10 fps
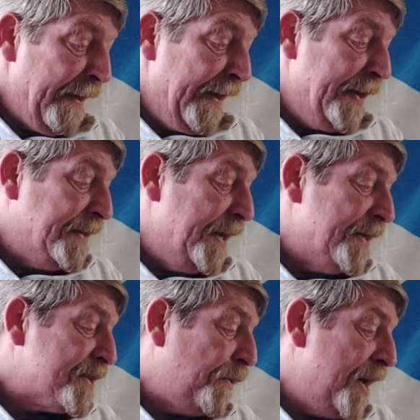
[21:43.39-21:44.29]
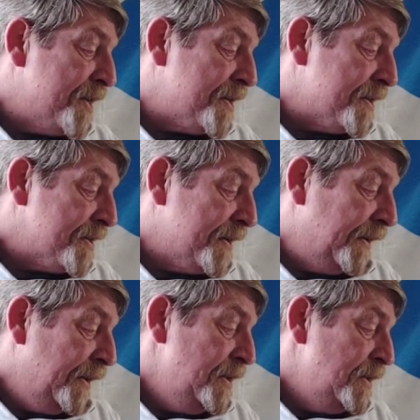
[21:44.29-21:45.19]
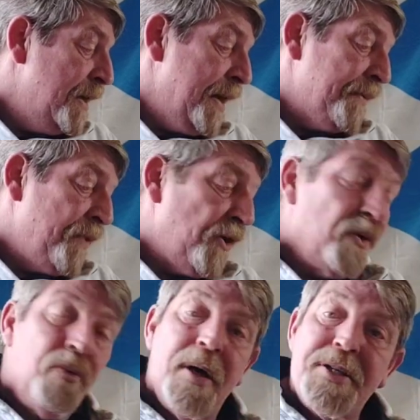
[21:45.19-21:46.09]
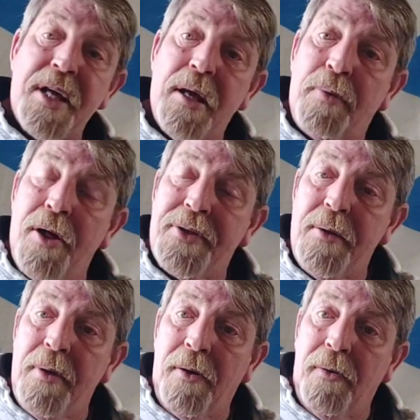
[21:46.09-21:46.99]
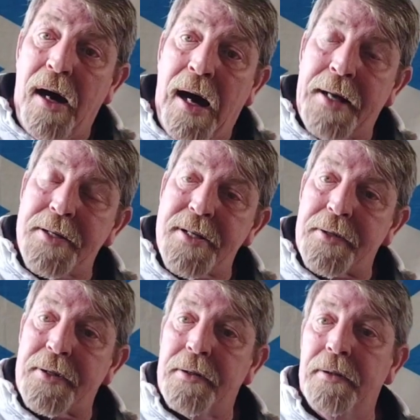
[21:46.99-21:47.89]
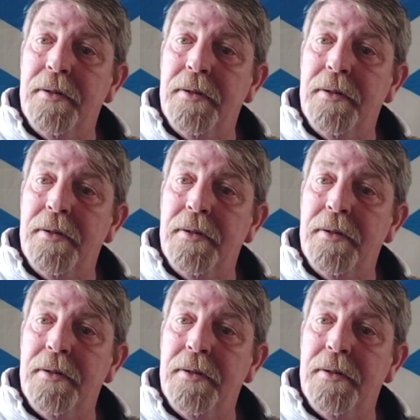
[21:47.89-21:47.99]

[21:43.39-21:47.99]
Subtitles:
he takes questions, none of which he bloody well answered.